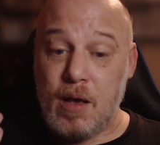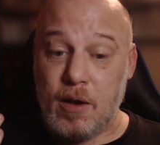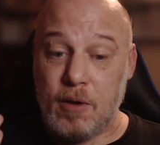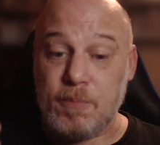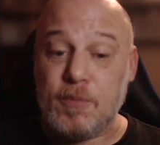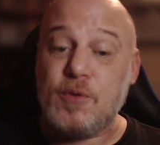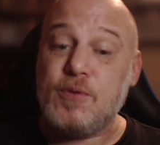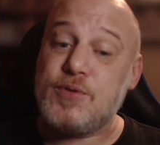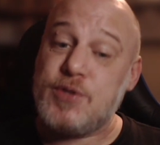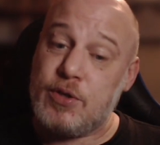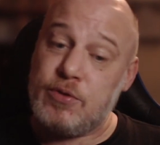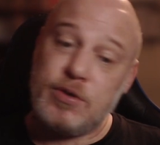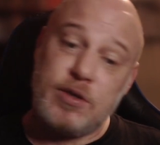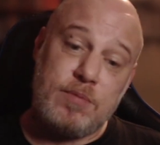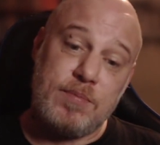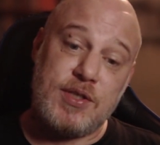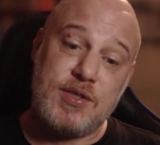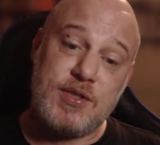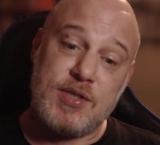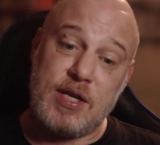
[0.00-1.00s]
I'm also going
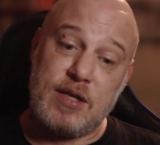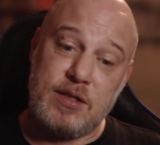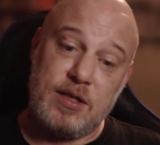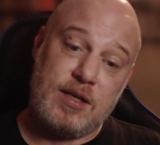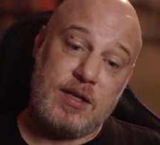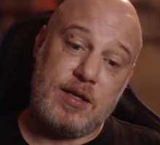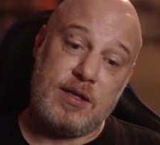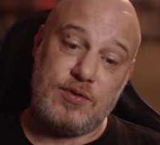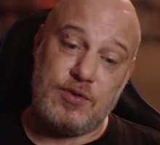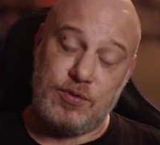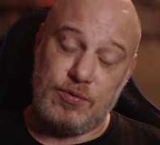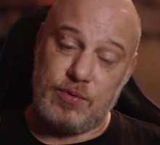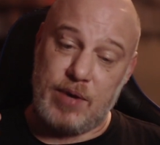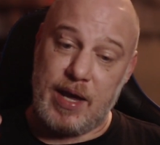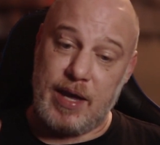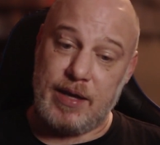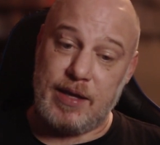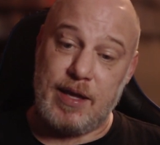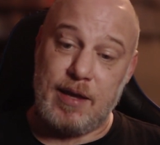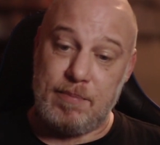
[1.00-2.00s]
to be sending it to
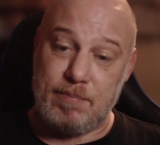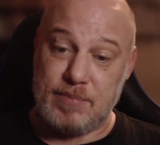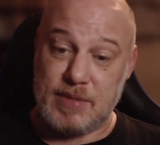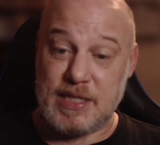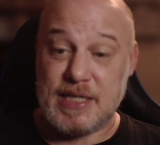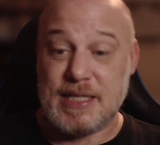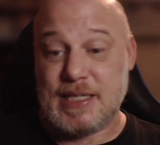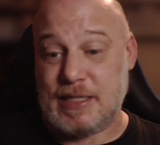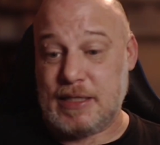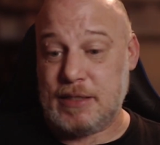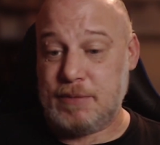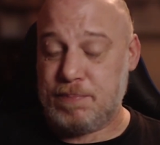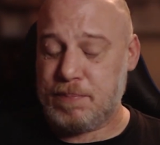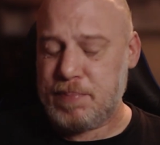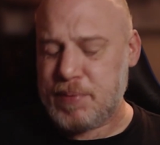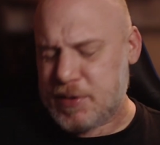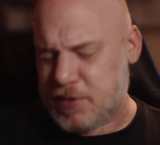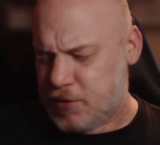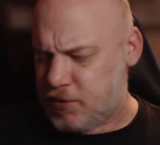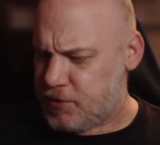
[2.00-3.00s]
AMD
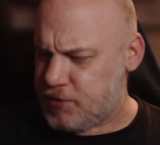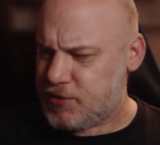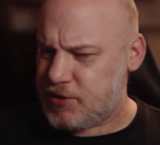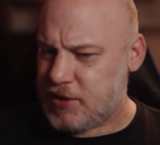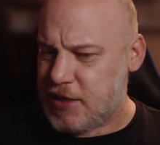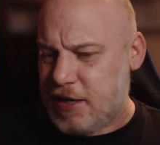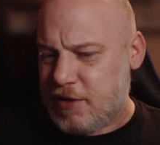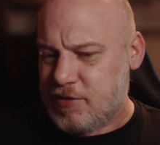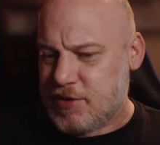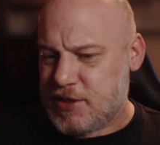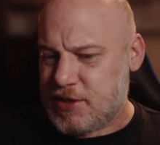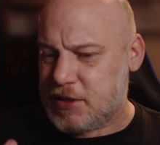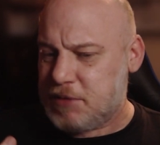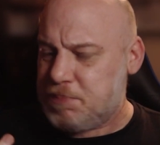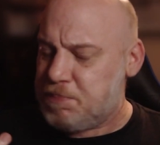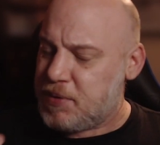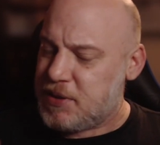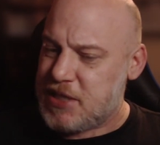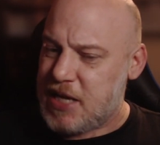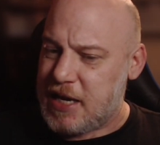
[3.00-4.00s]
because there is a
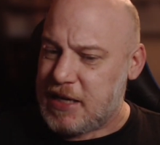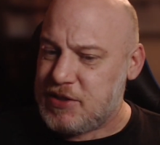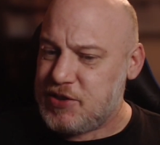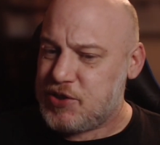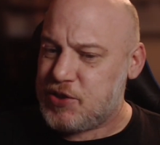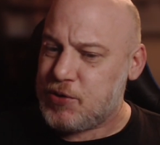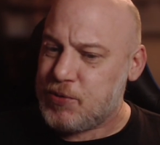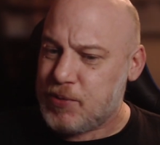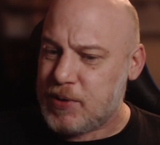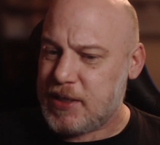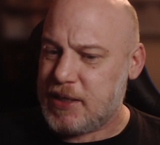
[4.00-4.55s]
potential